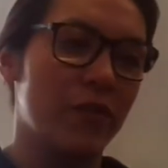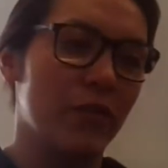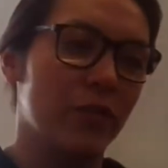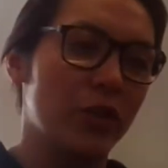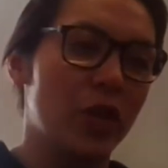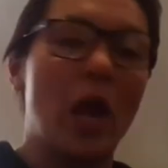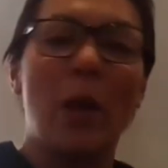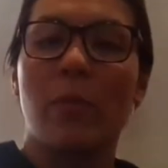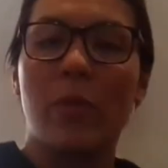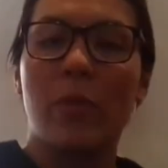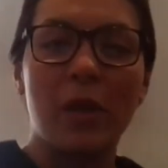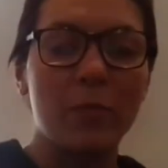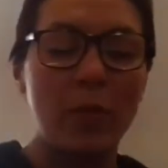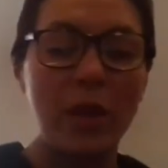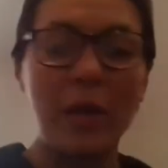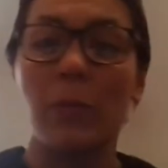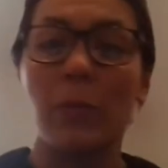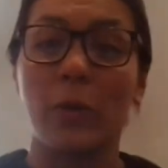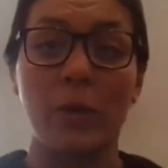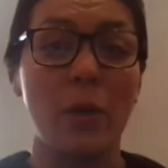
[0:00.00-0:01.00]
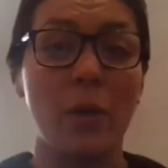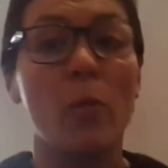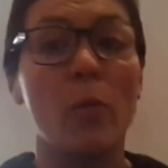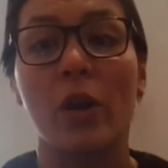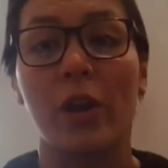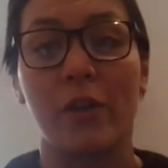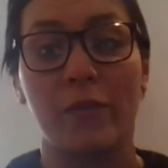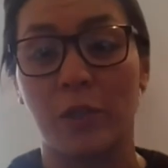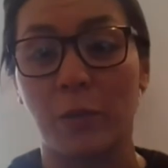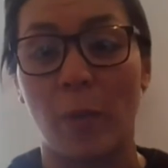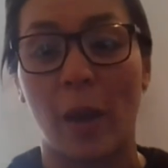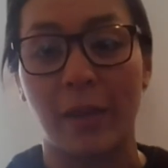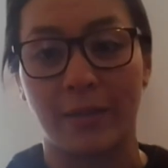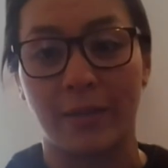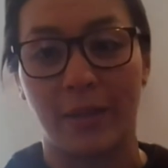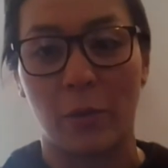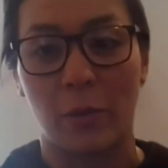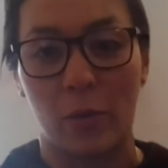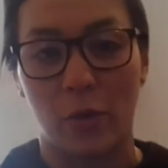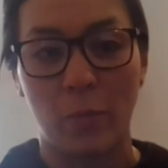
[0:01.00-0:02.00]
champion people in whatever space
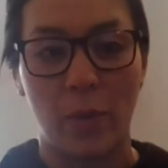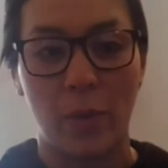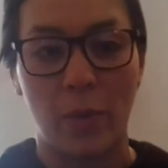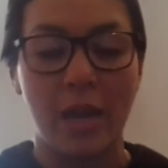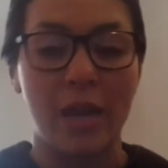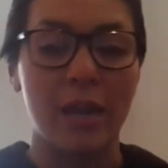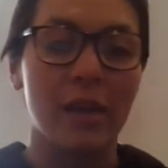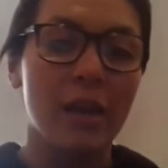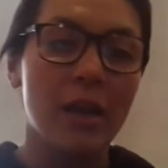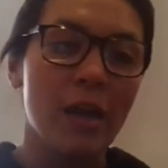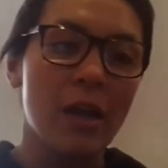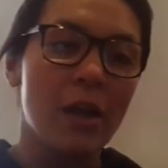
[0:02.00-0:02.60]
they want to be in,